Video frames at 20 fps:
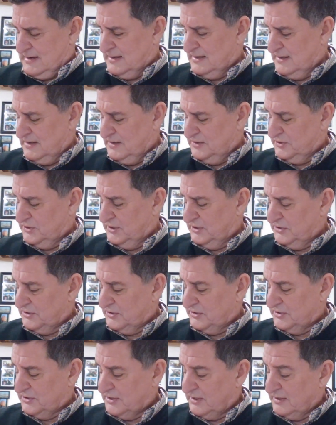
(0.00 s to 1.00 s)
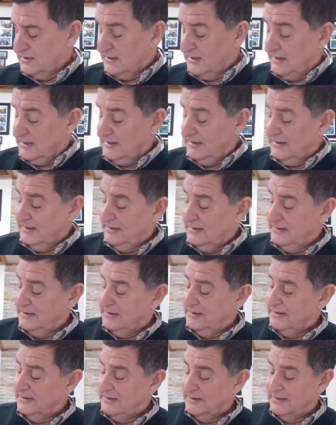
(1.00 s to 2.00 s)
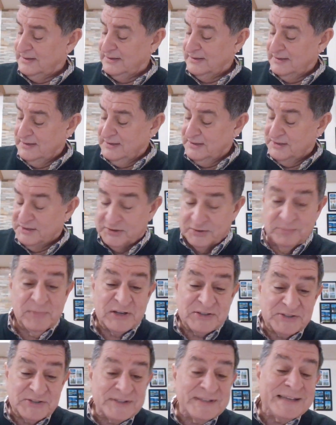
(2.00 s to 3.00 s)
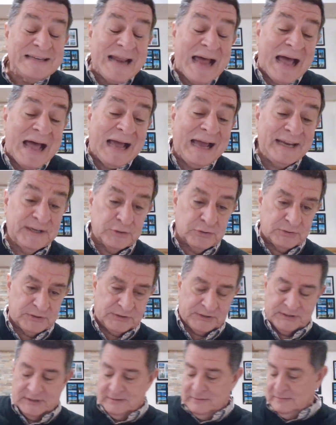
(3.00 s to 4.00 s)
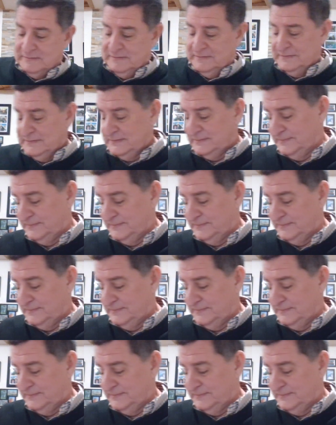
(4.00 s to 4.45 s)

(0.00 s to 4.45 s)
And then Jesus says, "You must deny yourself.